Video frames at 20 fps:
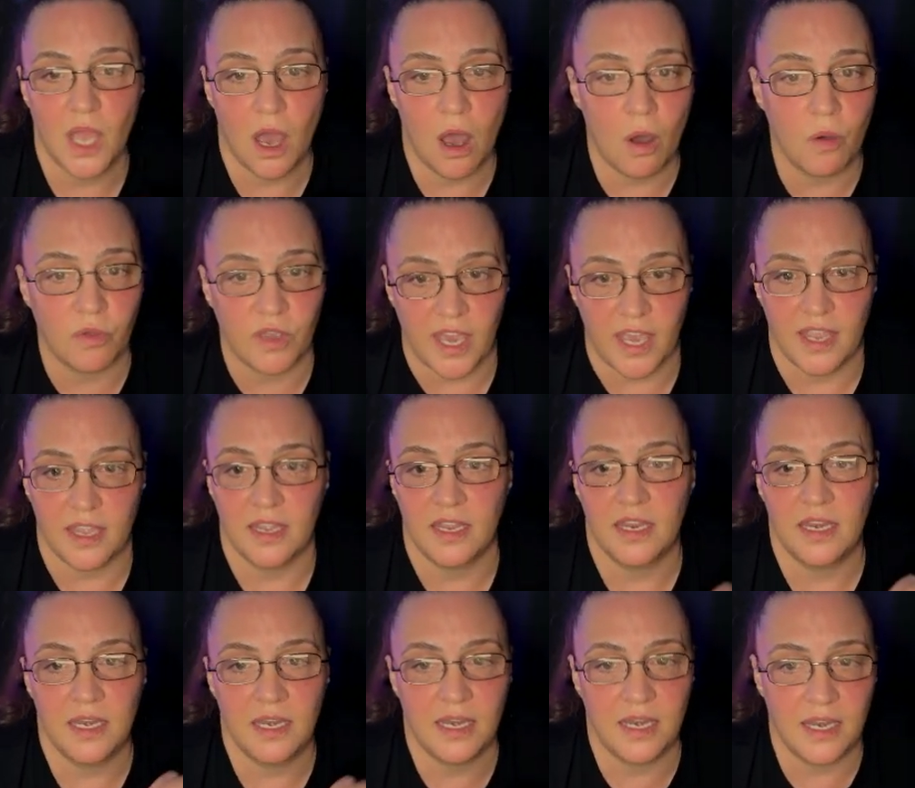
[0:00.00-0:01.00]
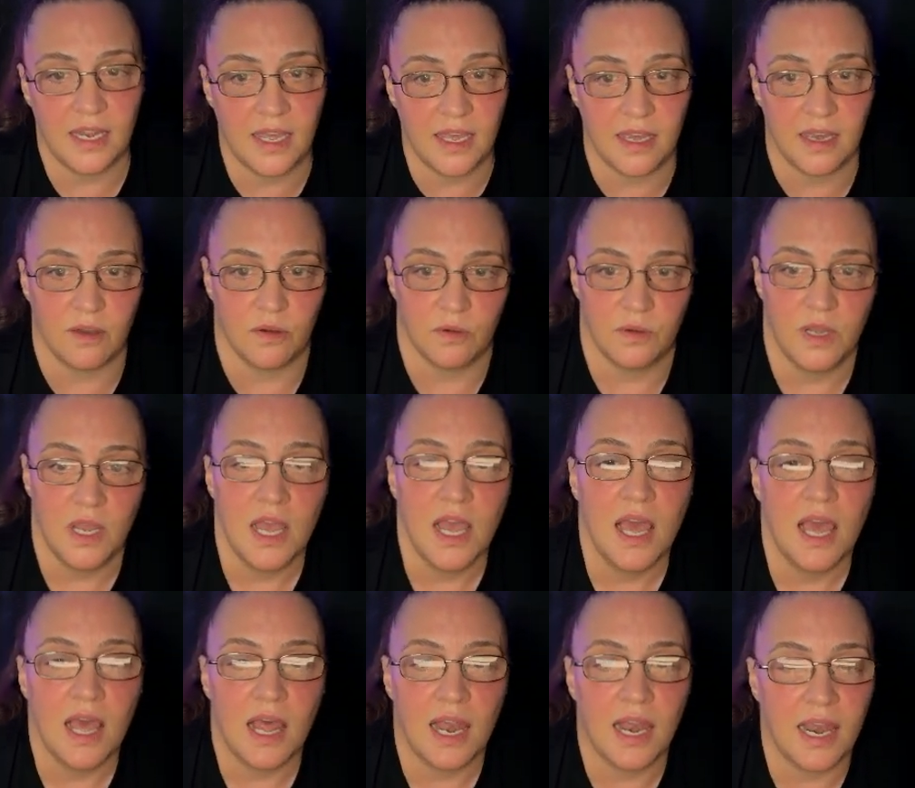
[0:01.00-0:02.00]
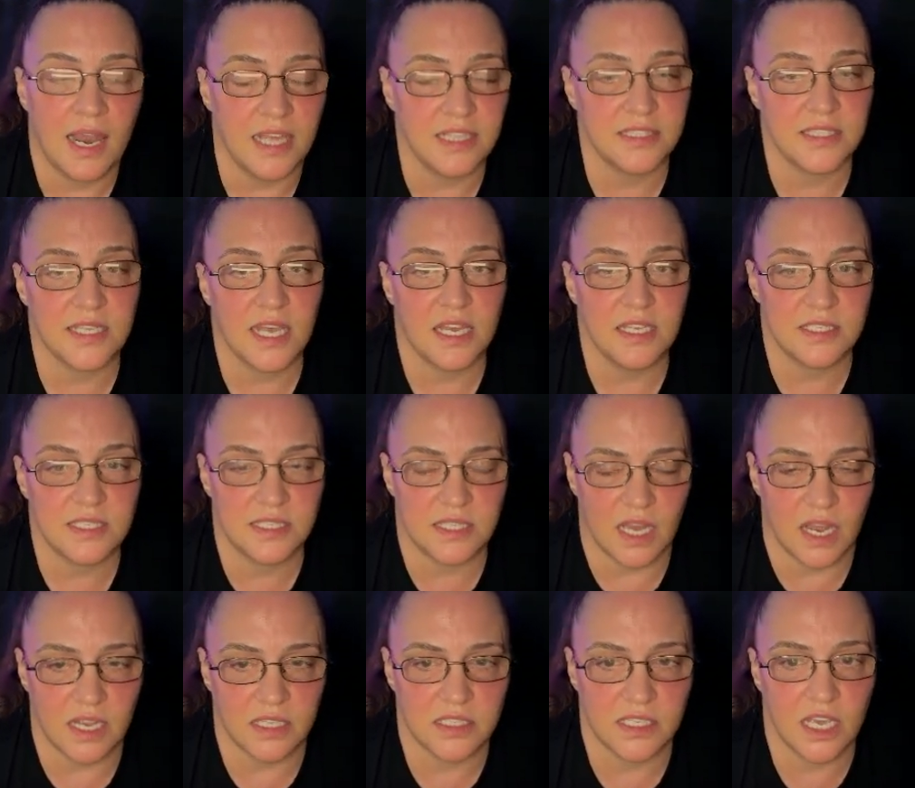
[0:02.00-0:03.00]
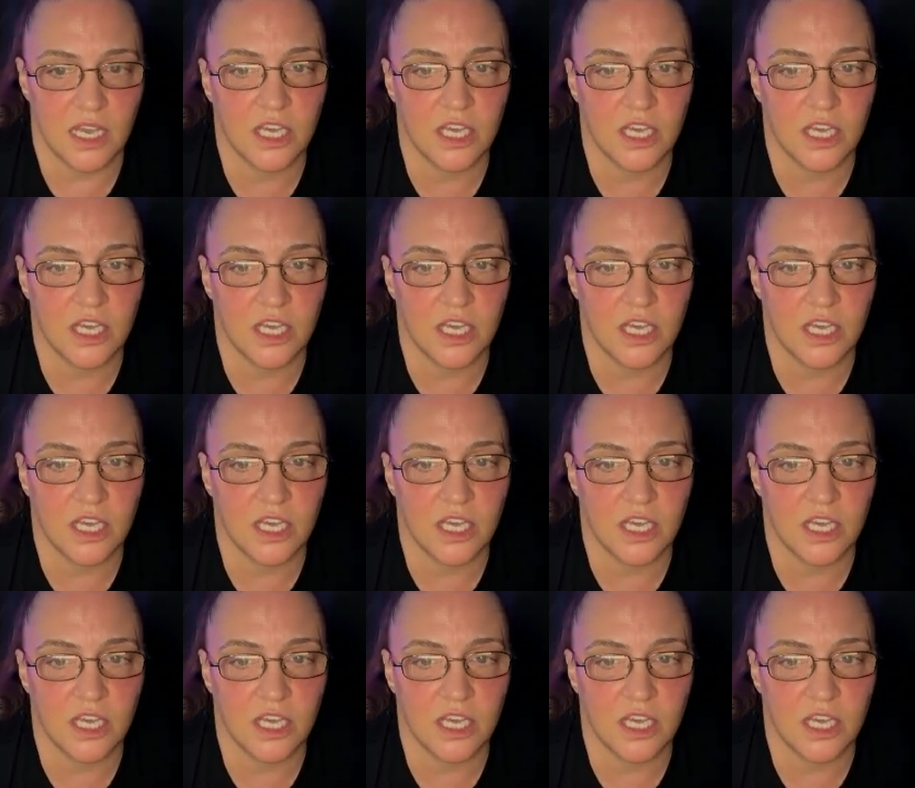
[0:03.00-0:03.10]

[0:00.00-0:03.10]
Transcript: Okay, now let's start